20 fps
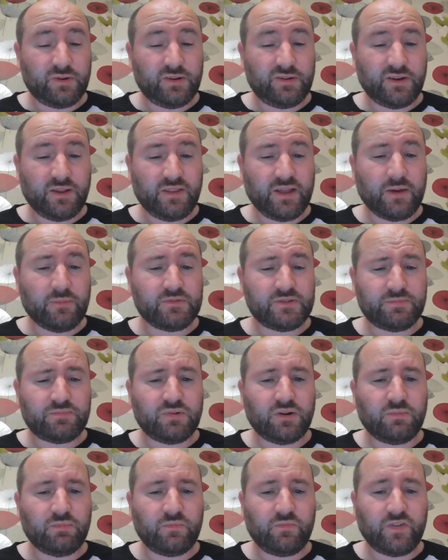And that was a
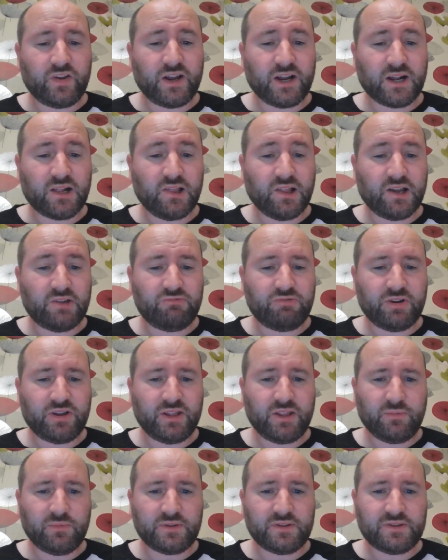problem. The Acolyte
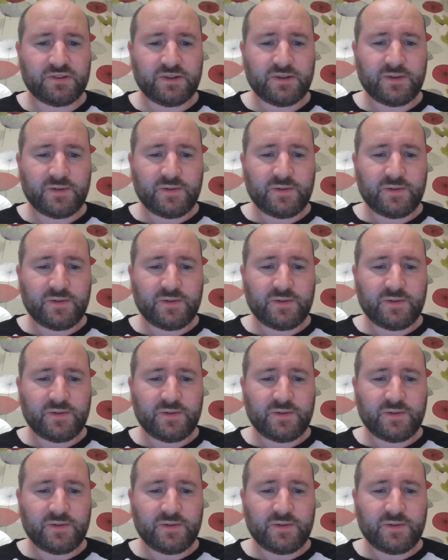really was,